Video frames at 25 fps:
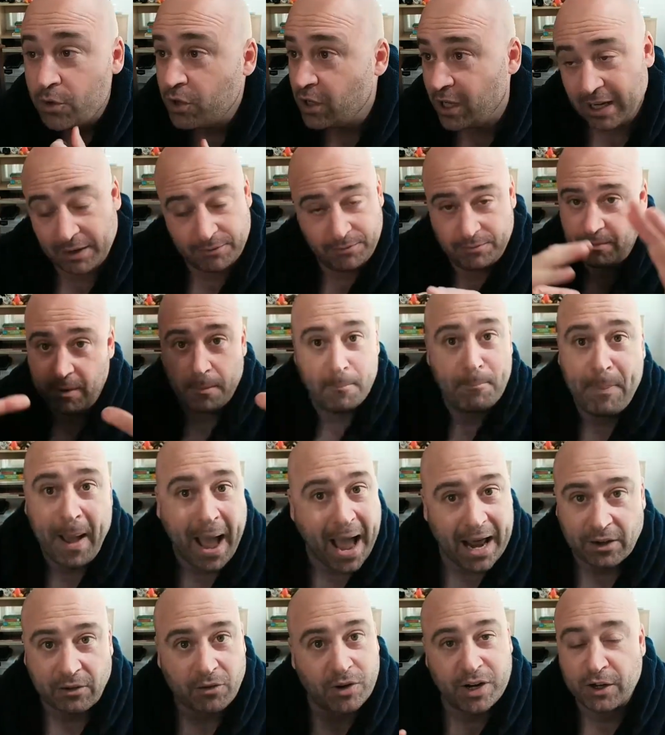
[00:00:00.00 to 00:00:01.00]
You know, a
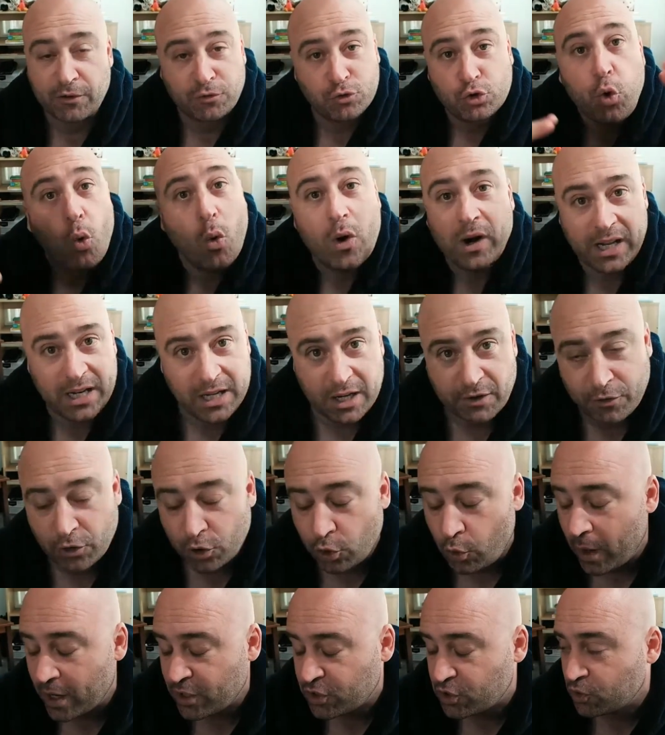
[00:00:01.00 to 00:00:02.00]
battery of 20
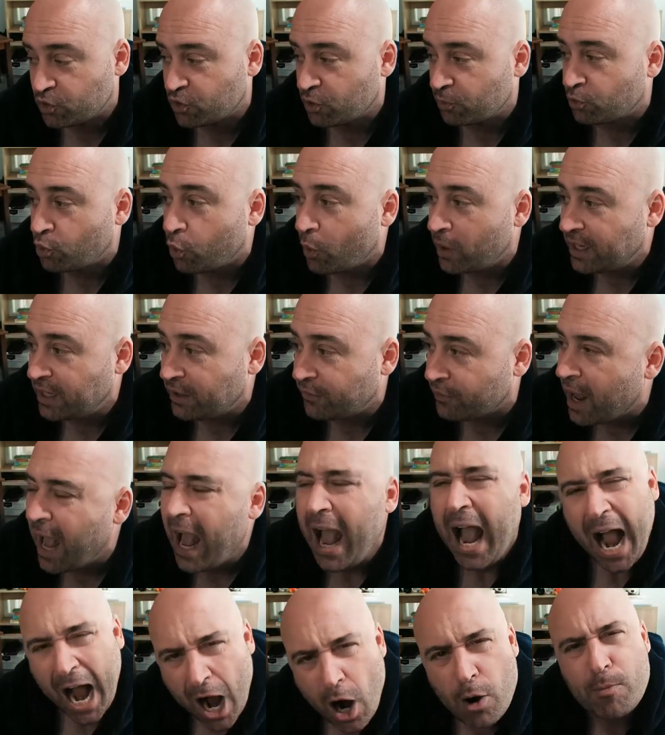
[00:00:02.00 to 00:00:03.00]
different questions from 20 different,
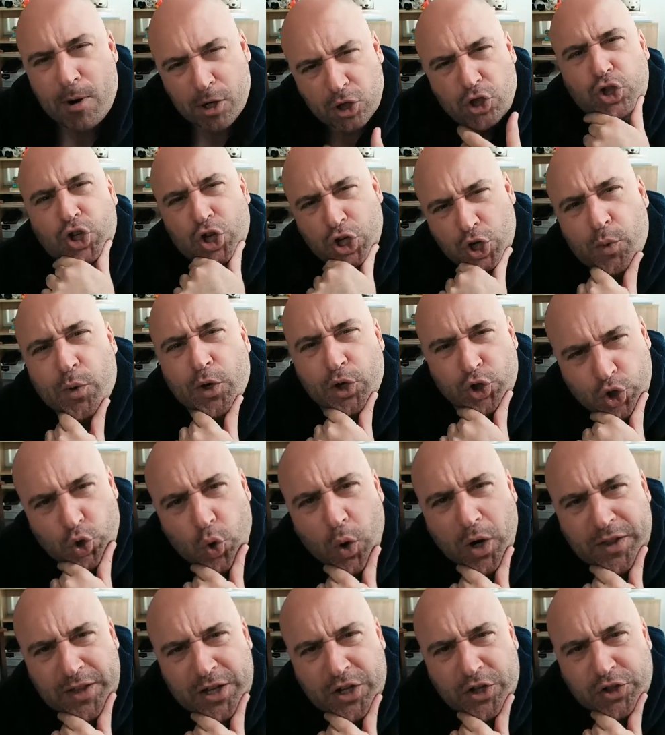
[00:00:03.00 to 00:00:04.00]
how much did you
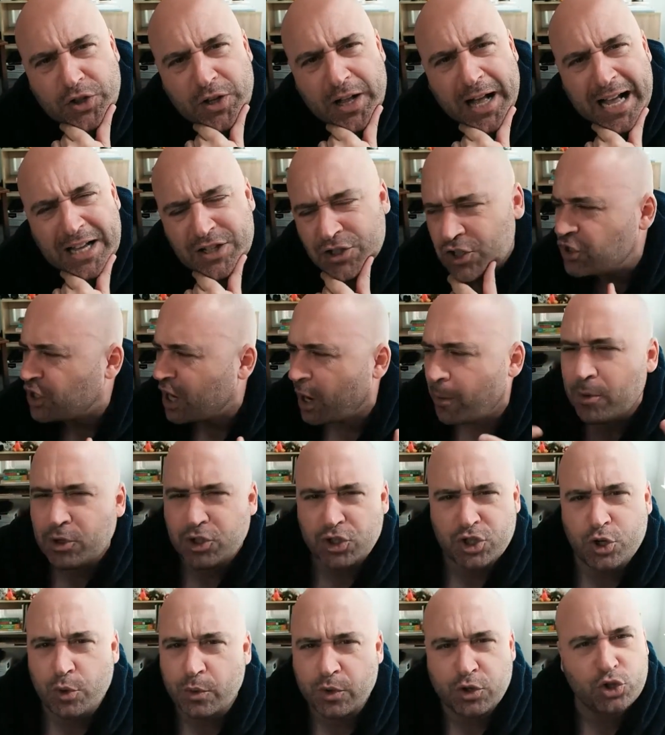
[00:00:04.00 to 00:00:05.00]
enjoy these classes? How
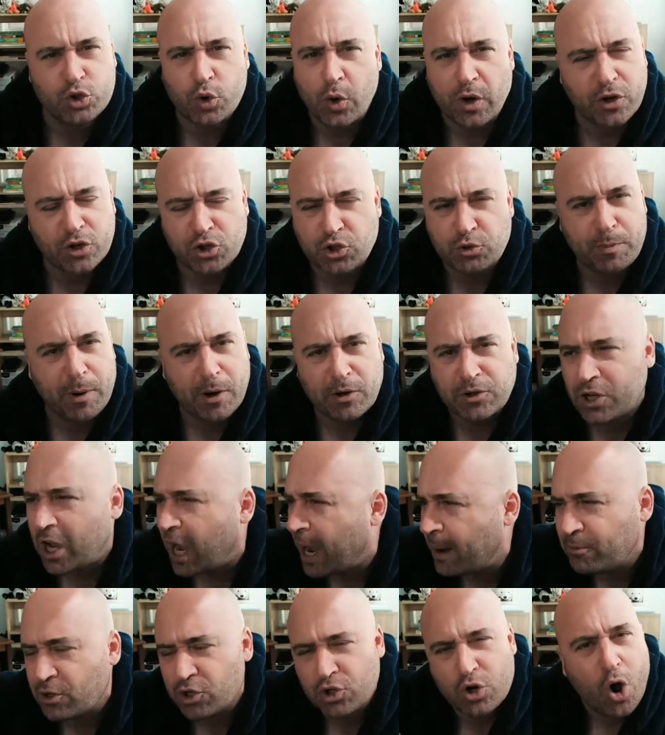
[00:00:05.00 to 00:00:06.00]
much did you enjoy your spare
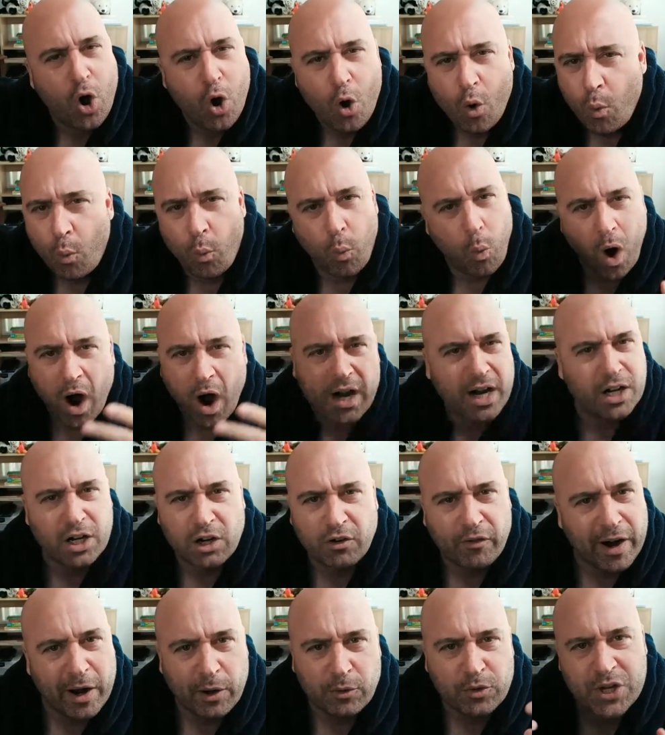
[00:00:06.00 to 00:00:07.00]
time just
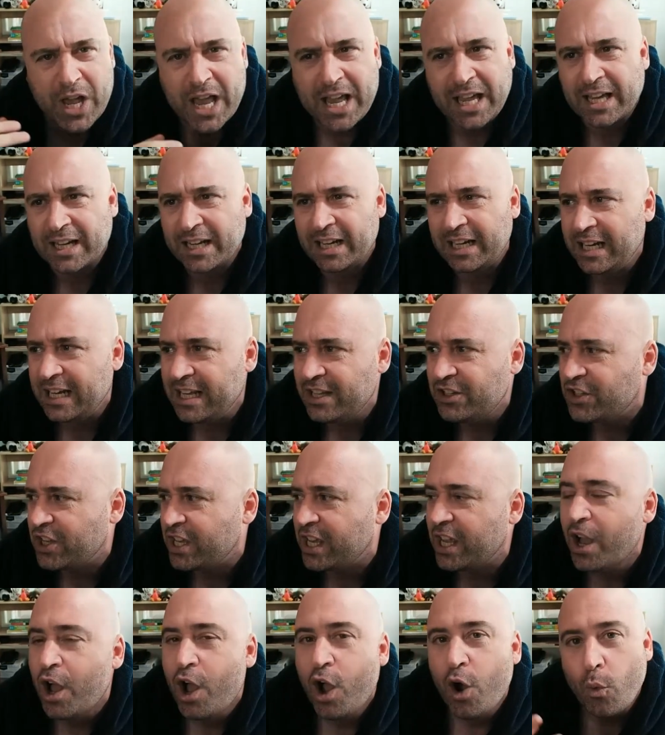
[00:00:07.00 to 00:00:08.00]
walking around taking it
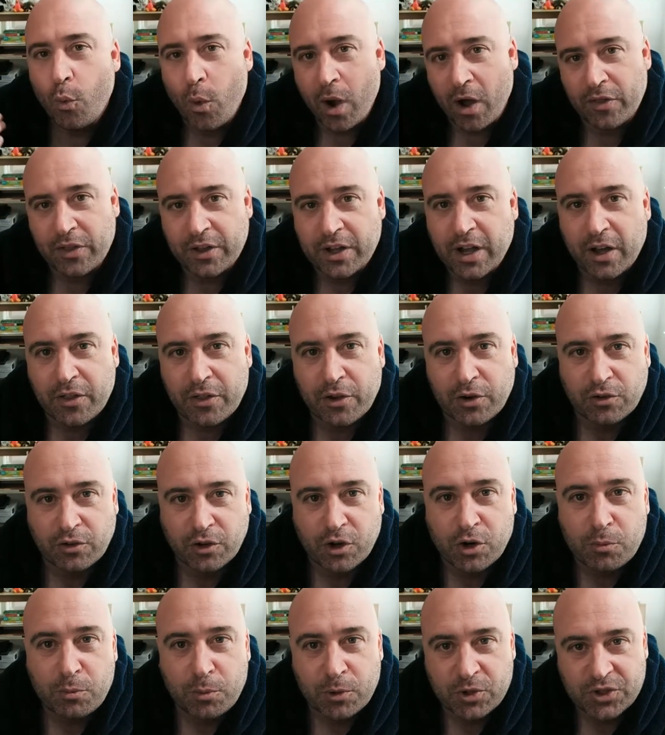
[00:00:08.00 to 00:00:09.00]
easy while the other
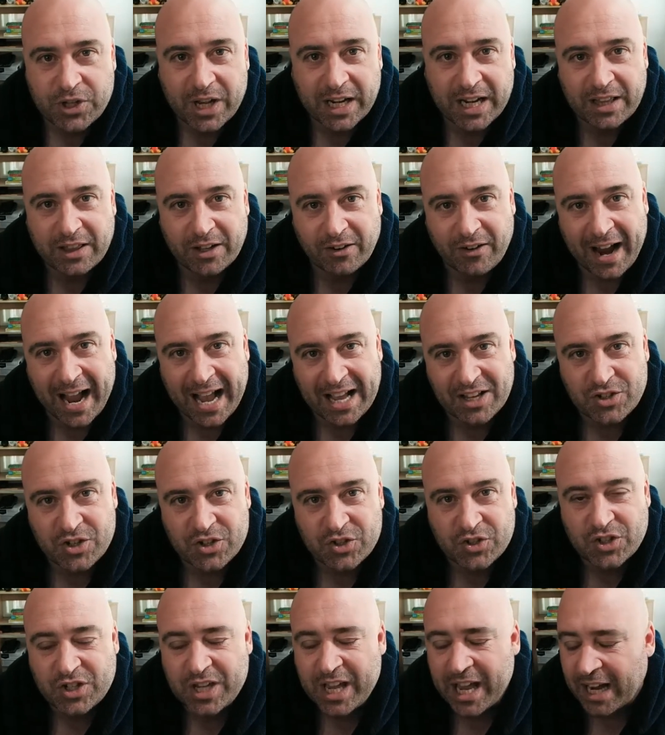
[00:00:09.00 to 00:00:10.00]
group was getting their
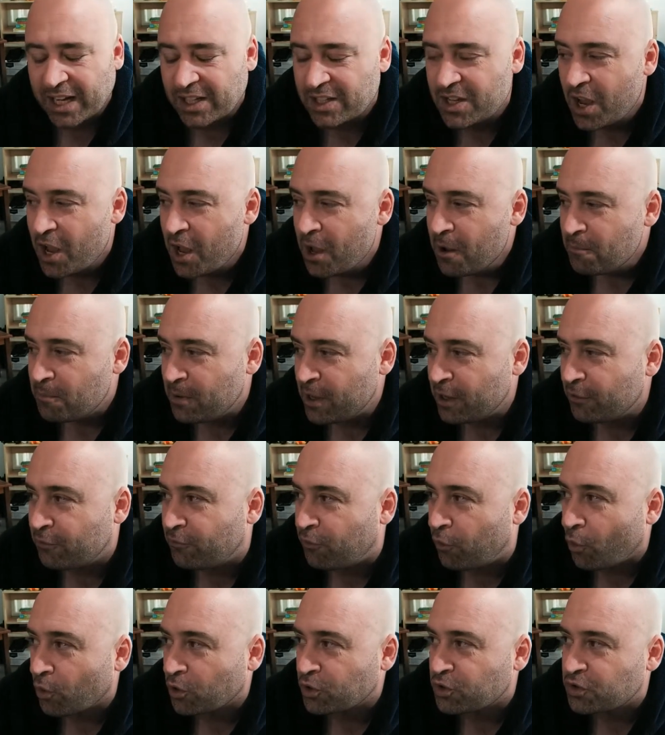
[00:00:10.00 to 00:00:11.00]
asses kicked, being
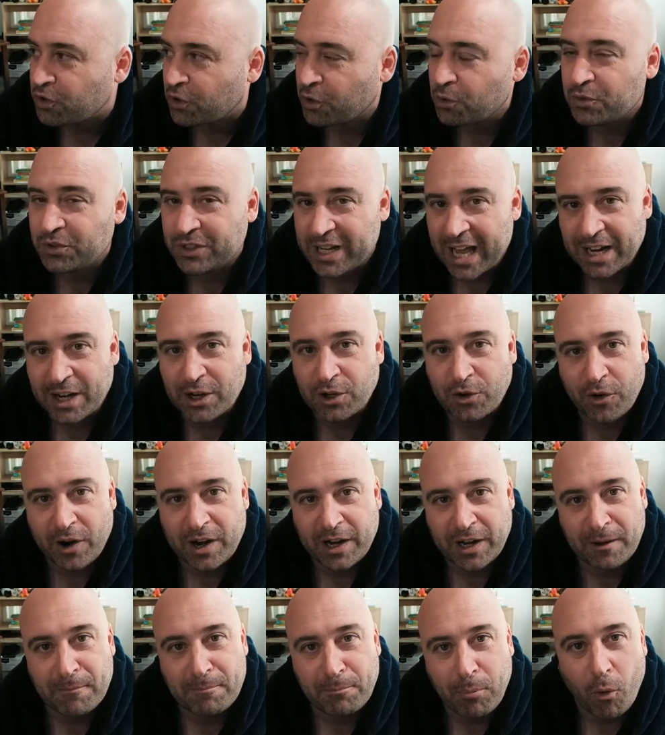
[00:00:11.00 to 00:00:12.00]
forced through
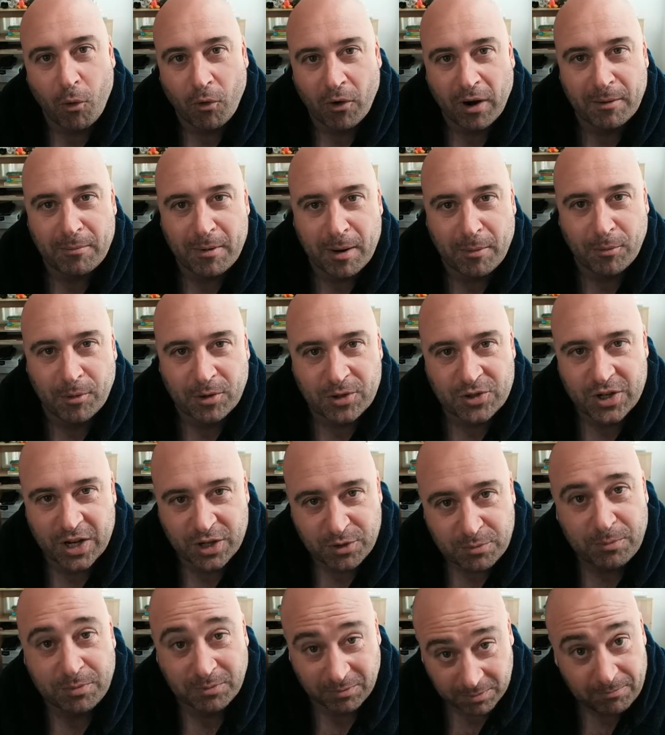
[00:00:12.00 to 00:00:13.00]
denigrating, boring
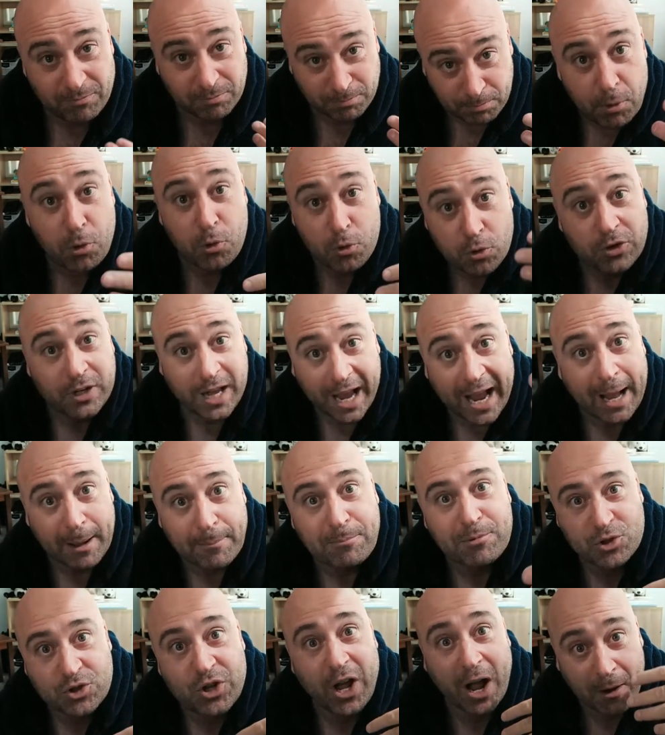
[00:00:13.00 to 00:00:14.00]
memorization, boot
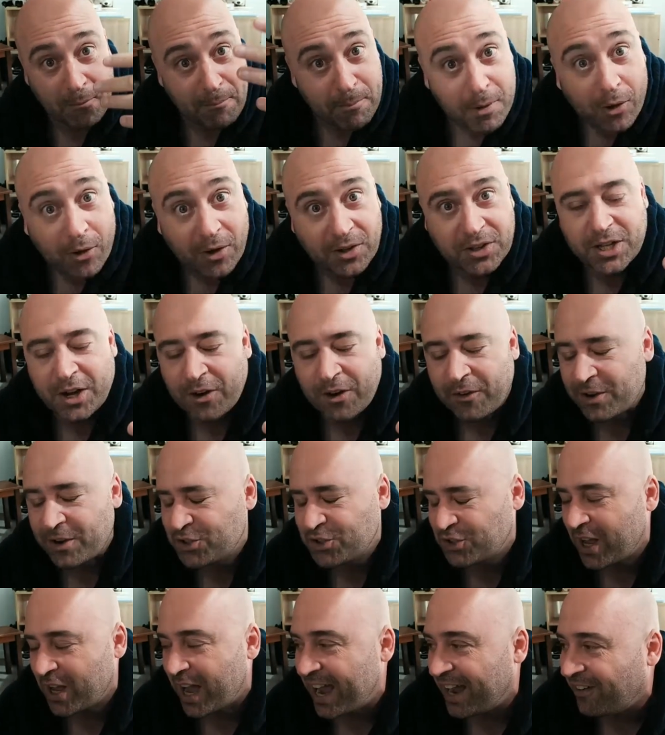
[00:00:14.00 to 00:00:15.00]
camp style, military
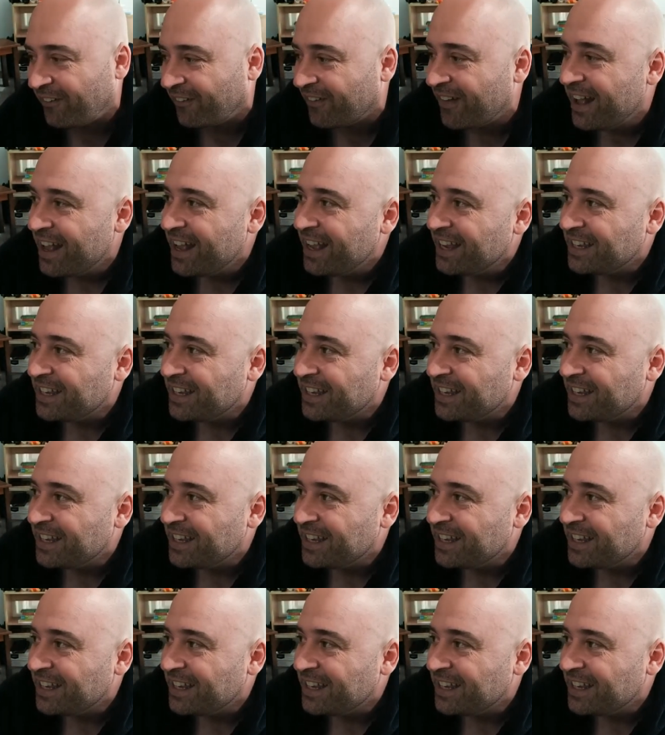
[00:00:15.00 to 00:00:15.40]
style,